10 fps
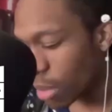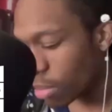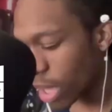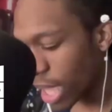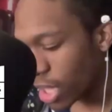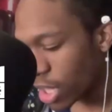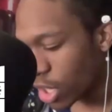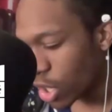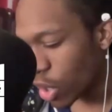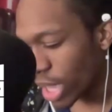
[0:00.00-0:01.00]
up. Like,
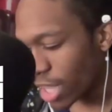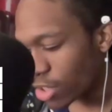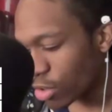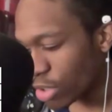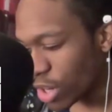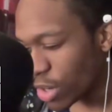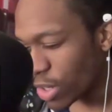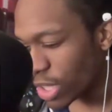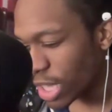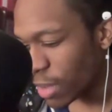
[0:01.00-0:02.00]
okay, so
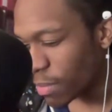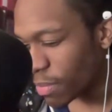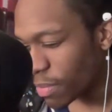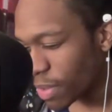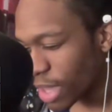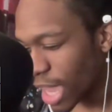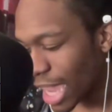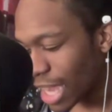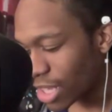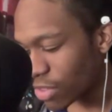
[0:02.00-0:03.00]
literally,
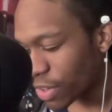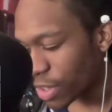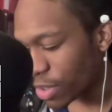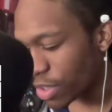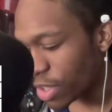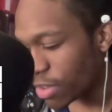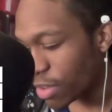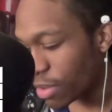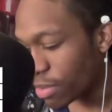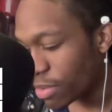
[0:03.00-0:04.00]
I got this for you.
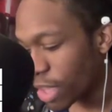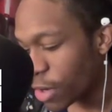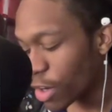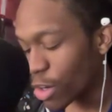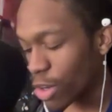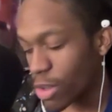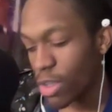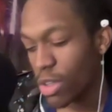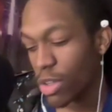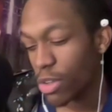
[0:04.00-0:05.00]
The Thunder
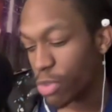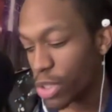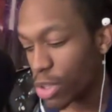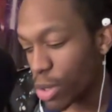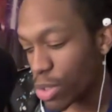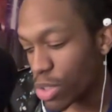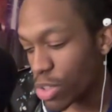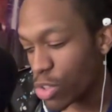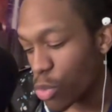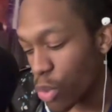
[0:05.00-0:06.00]
free throws
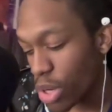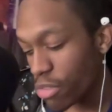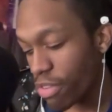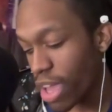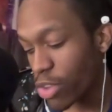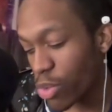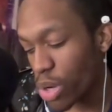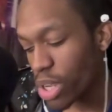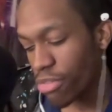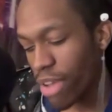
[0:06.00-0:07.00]

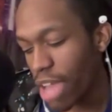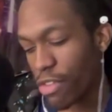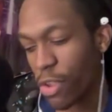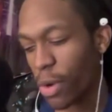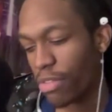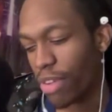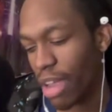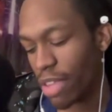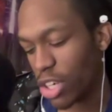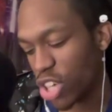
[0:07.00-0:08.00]
25 of
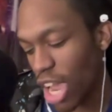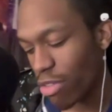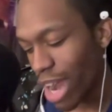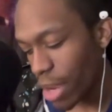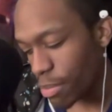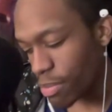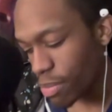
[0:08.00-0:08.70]
35 they shot, right?